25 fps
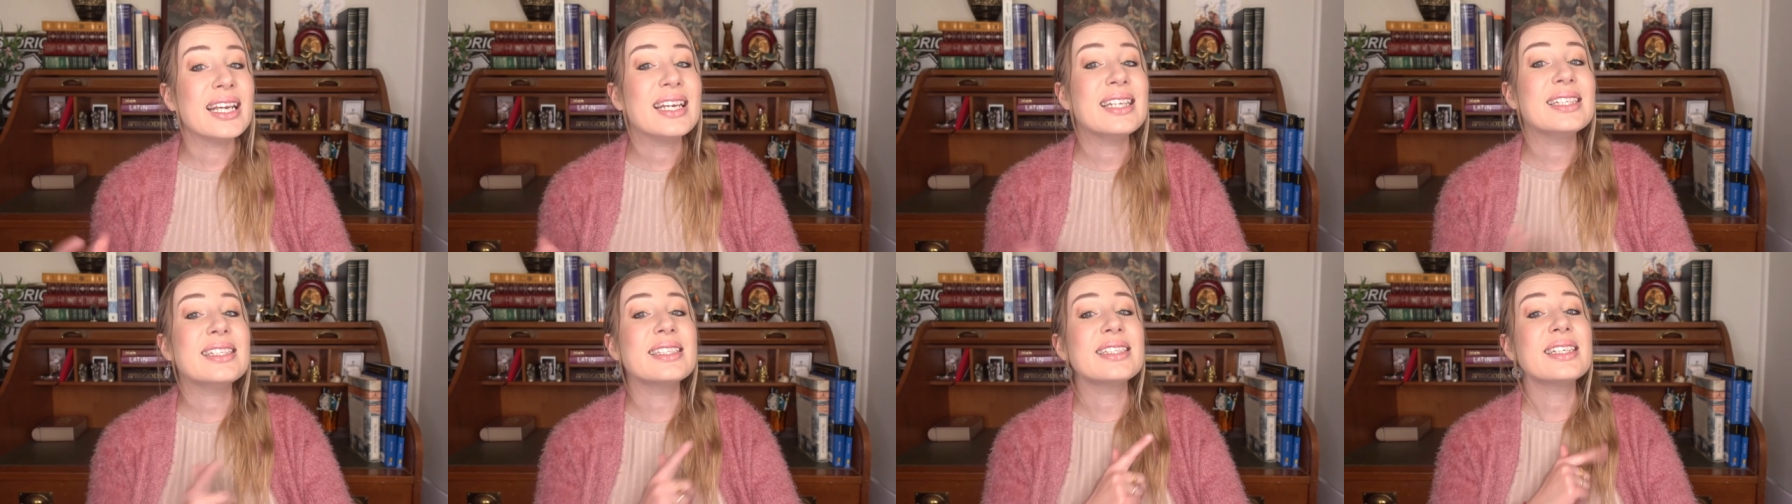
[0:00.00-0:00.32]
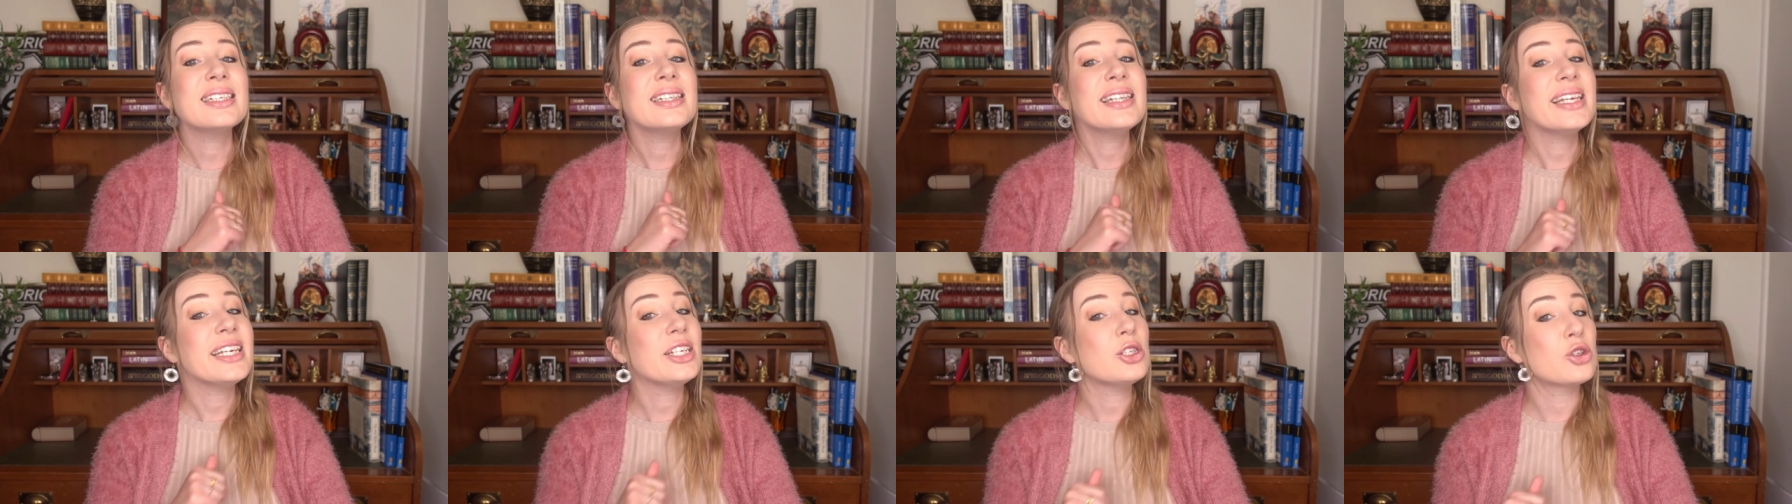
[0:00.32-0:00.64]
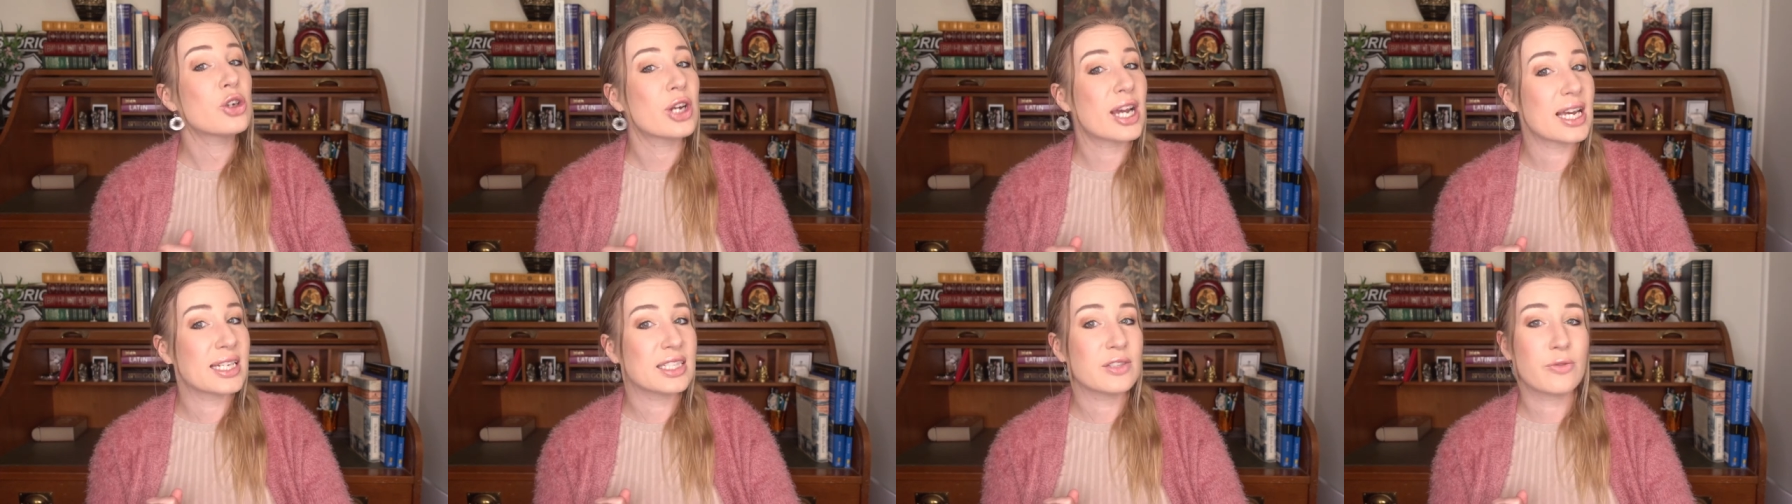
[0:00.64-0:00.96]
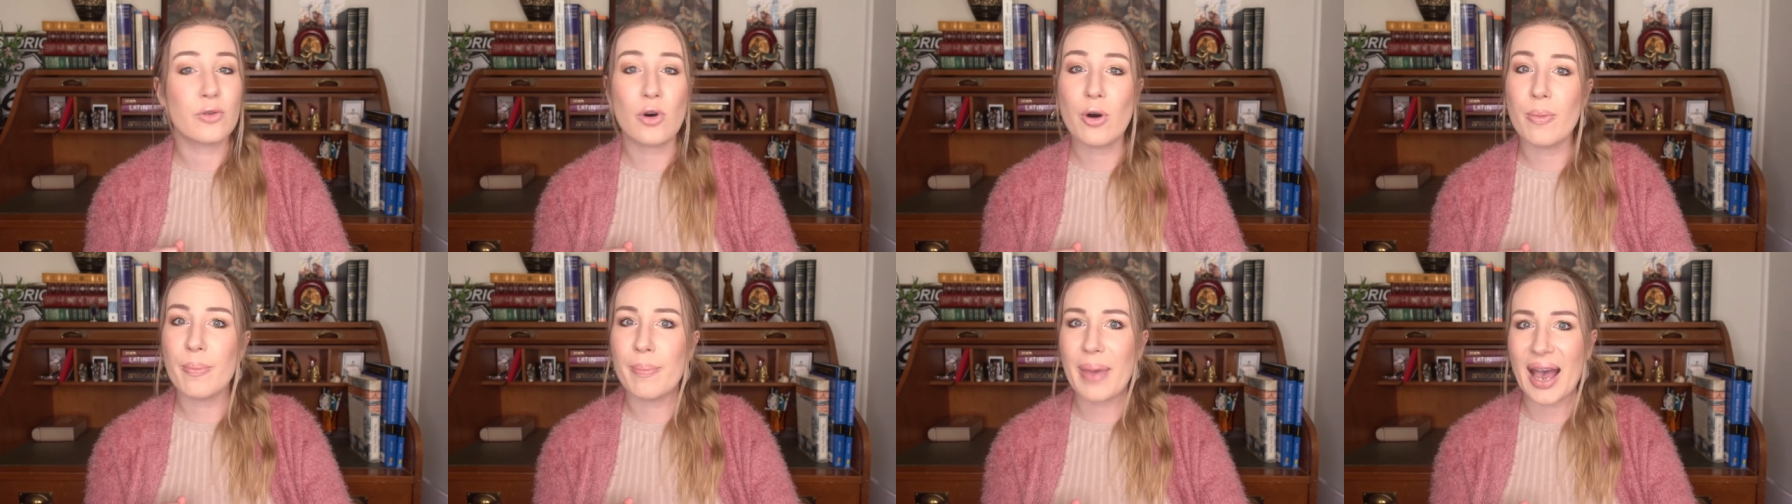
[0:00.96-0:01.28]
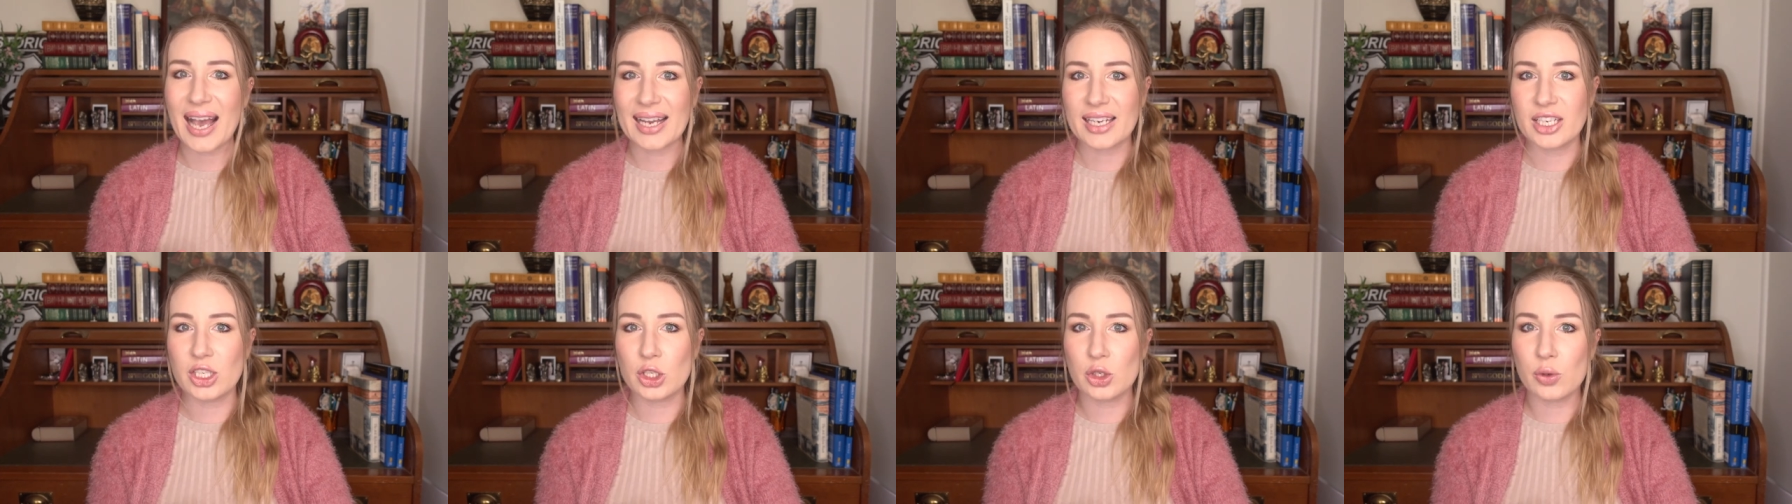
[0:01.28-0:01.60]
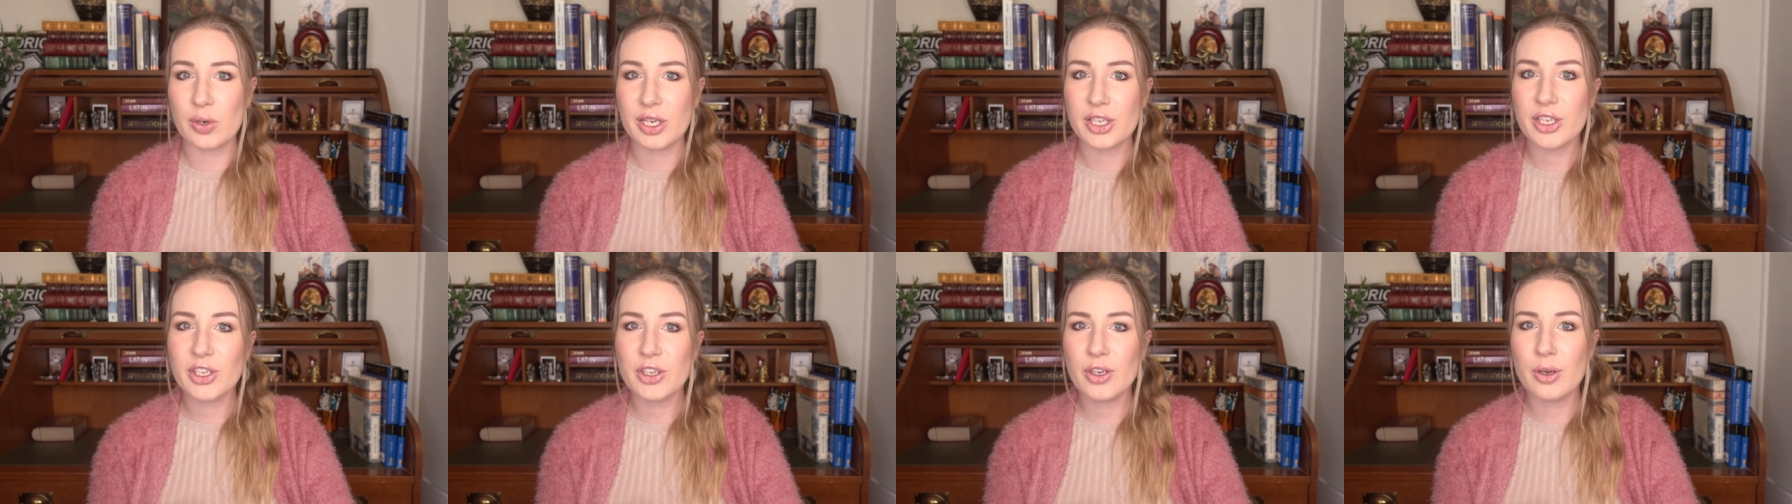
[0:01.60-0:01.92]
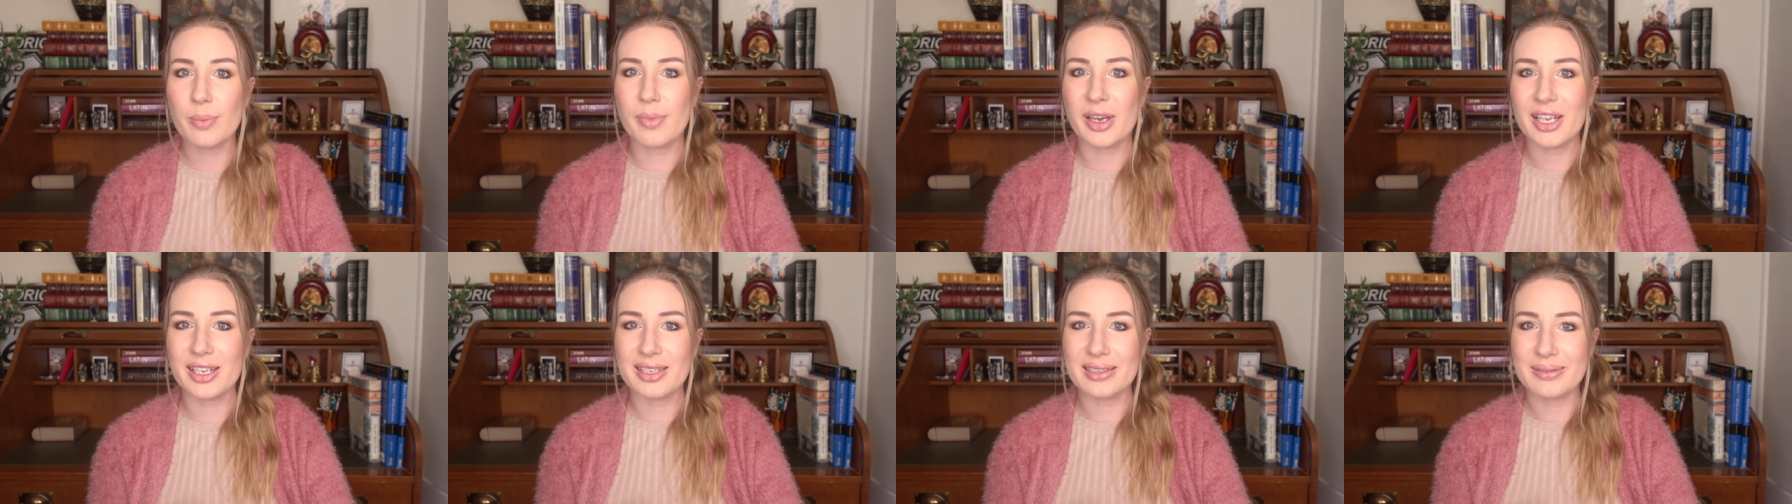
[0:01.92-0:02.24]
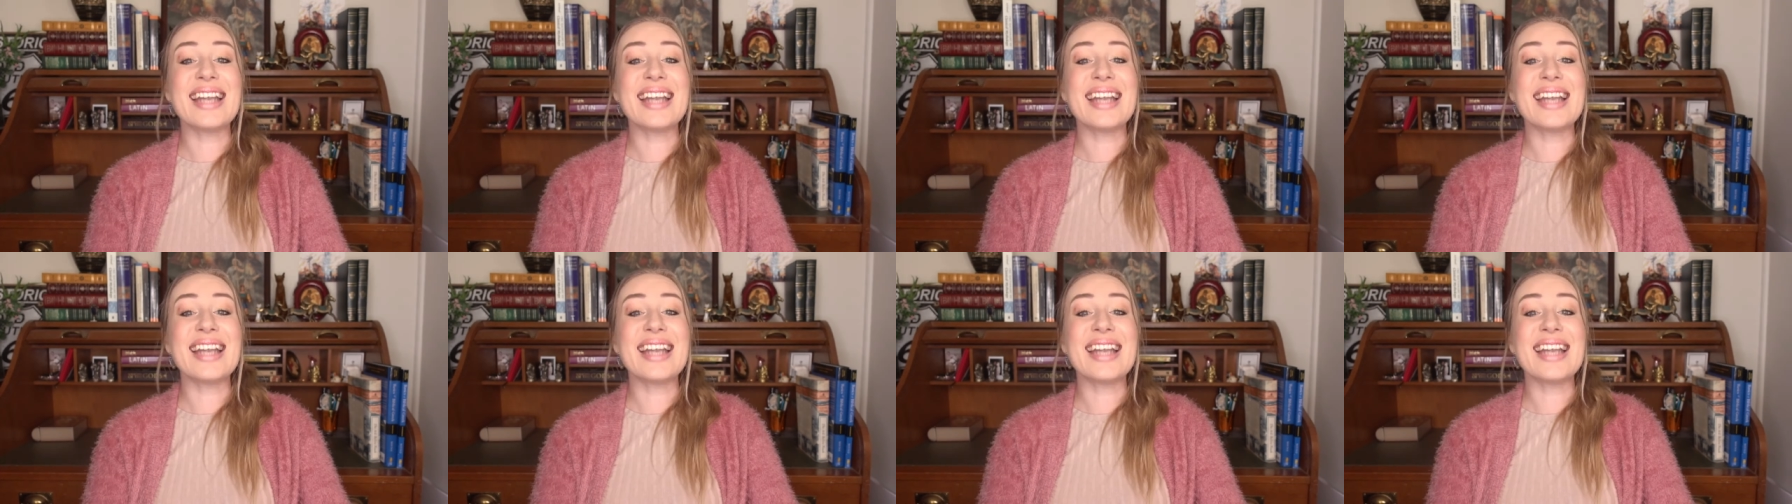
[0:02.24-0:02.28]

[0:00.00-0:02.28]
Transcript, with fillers: instantly transform back into a human.